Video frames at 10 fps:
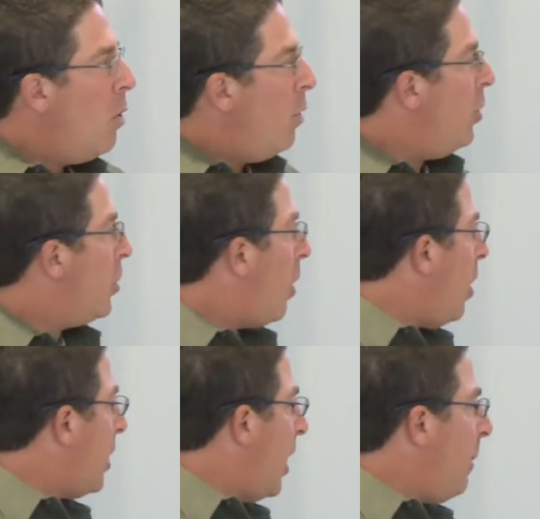When you're
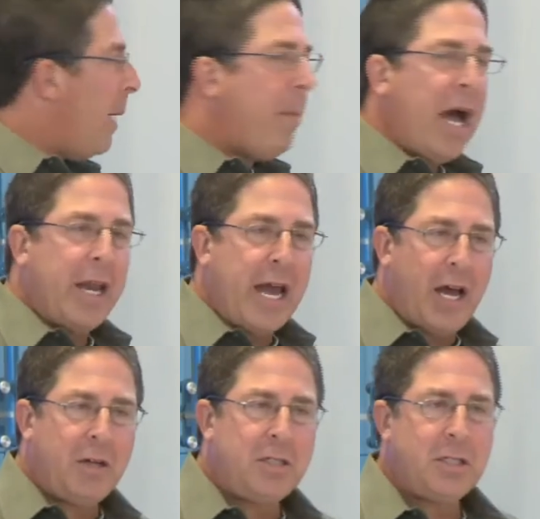talking about buying a
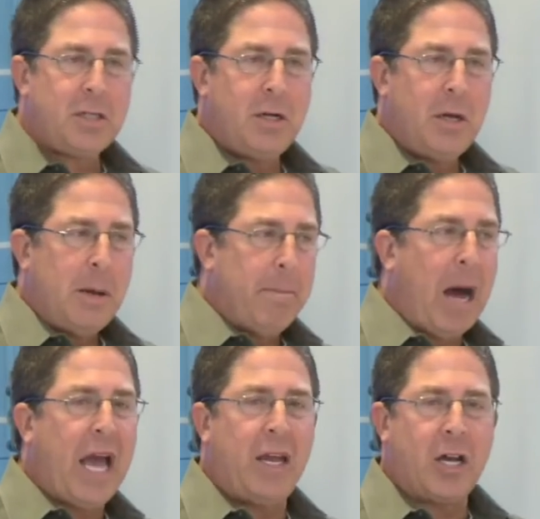house,
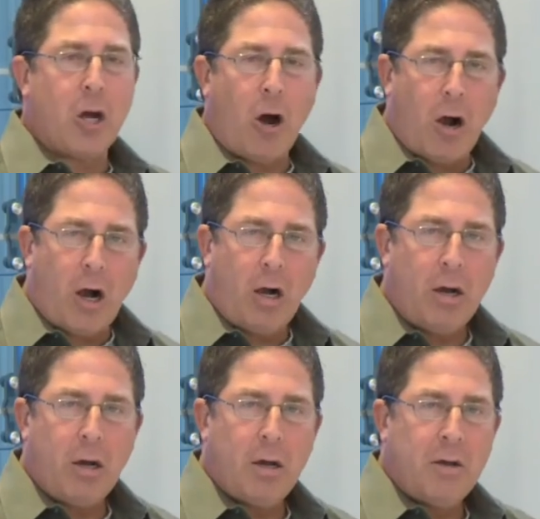buying a car,
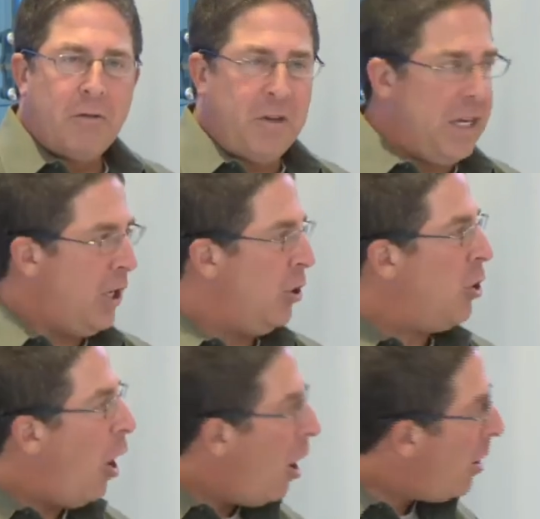feeding your
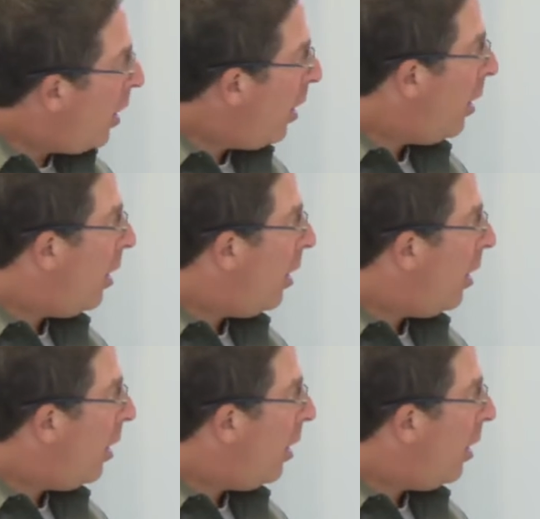dog,